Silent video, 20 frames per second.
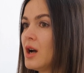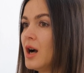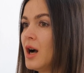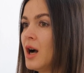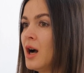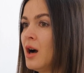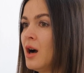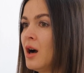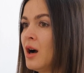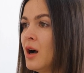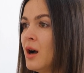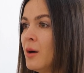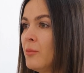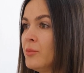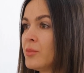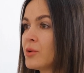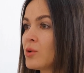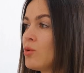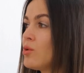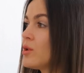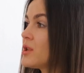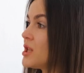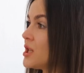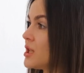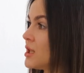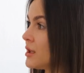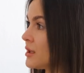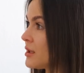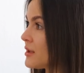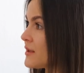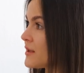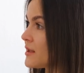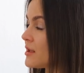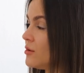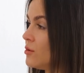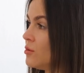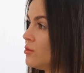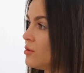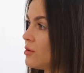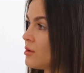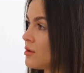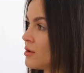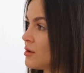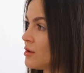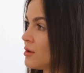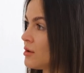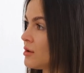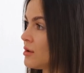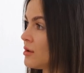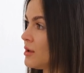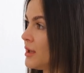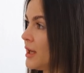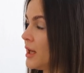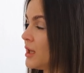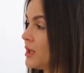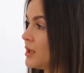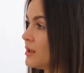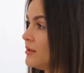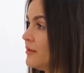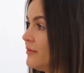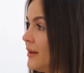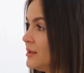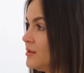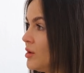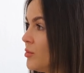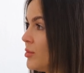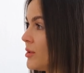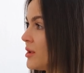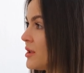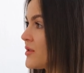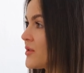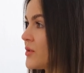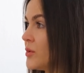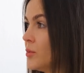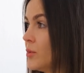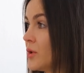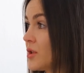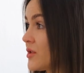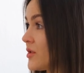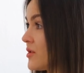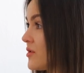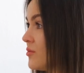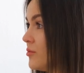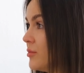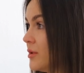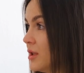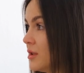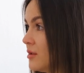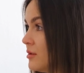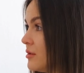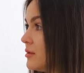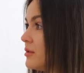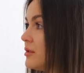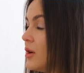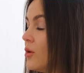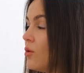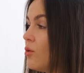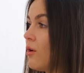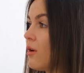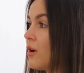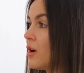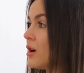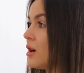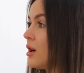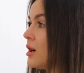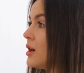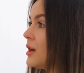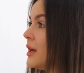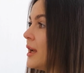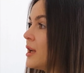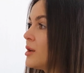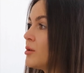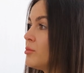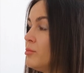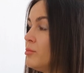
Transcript: uh, projects or like developers who wants to build or like